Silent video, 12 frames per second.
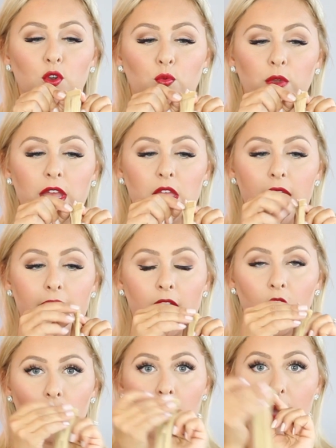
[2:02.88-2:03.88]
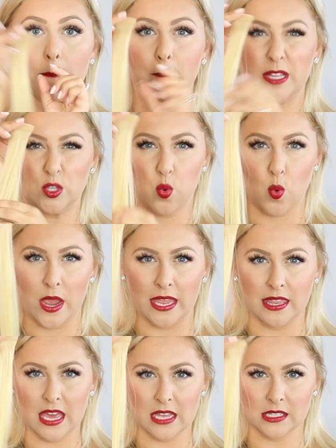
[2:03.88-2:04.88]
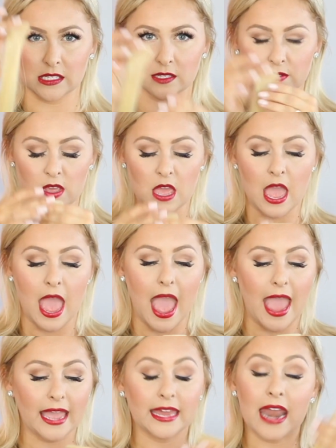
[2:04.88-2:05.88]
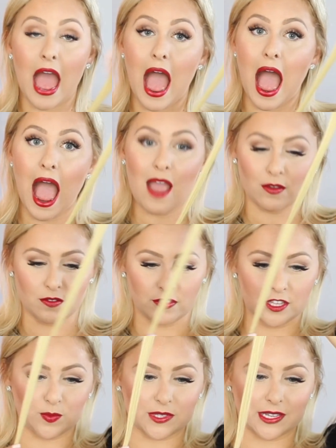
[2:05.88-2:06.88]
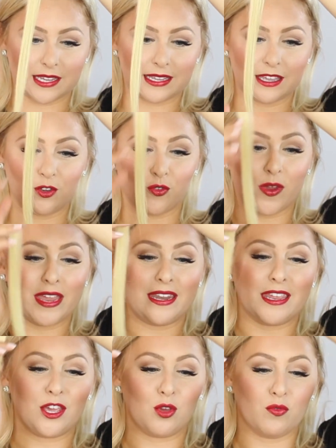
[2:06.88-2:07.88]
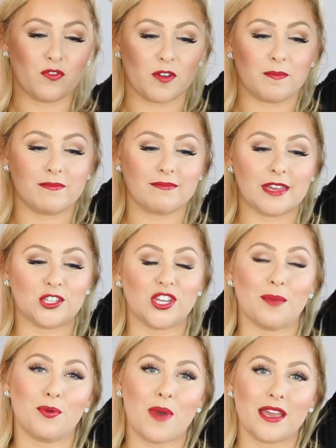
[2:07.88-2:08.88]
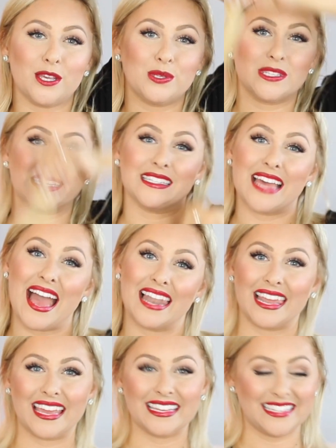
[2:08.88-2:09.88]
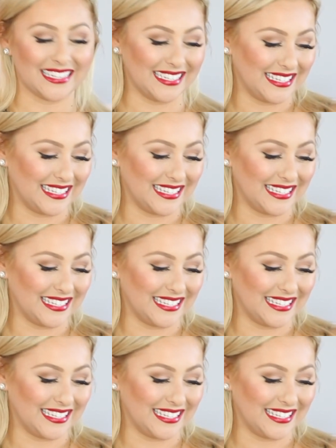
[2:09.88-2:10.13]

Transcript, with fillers: your real hair between this. And this one's a green hue from a shampoo I use in Thailand.